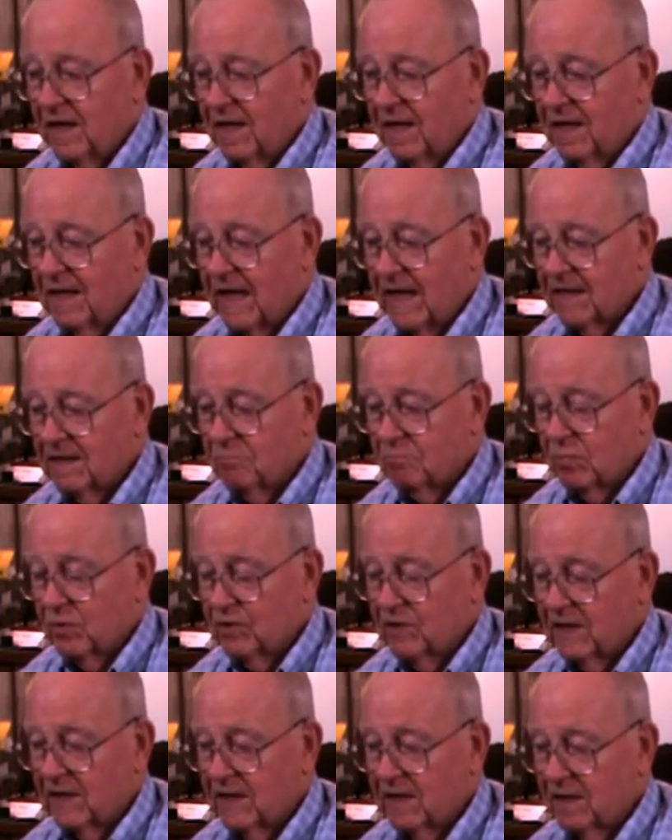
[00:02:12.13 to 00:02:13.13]
that
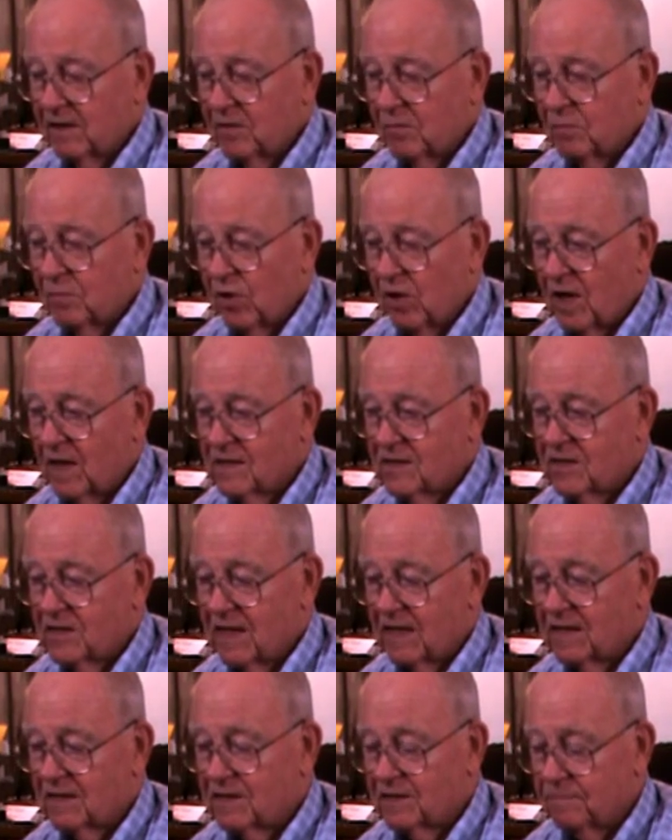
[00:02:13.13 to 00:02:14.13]
particular
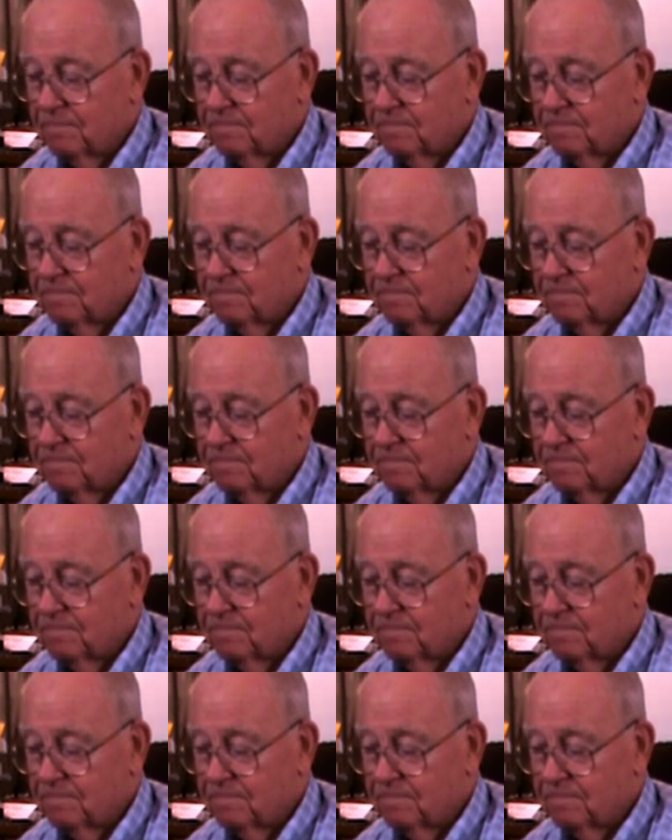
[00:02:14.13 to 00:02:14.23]
process